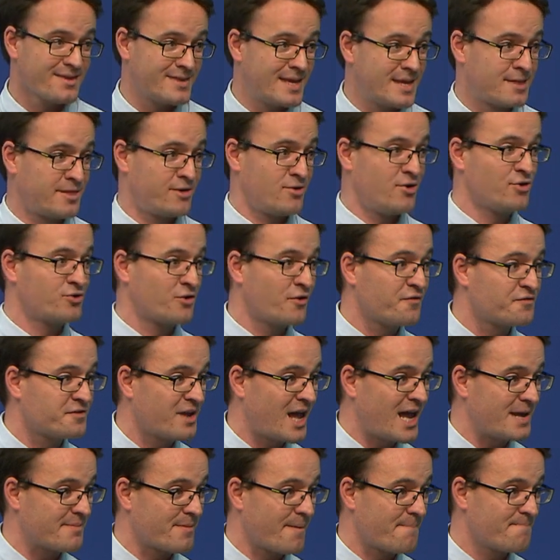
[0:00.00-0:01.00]
takes a lot of
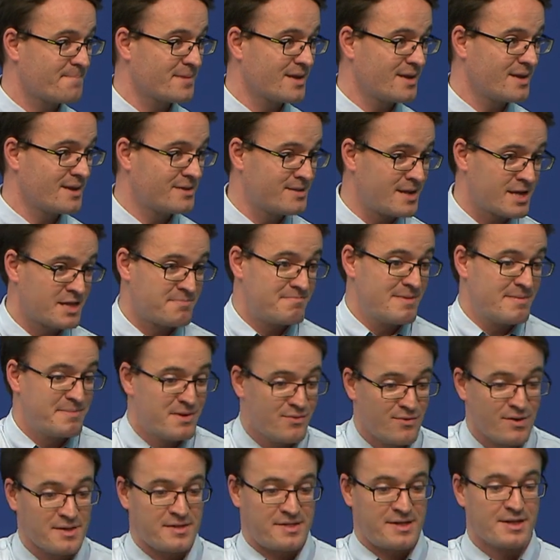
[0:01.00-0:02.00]
time. It takes
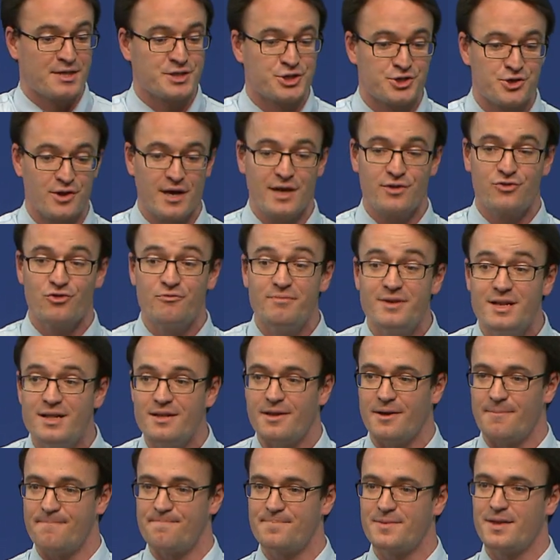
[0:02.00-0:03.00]
maybe one century to
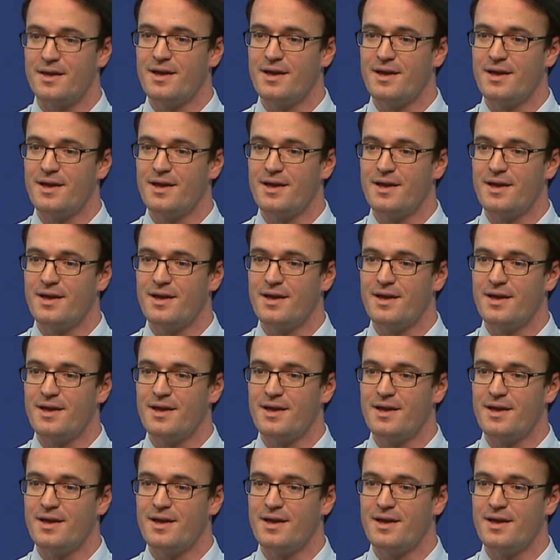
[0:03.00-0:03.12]
build.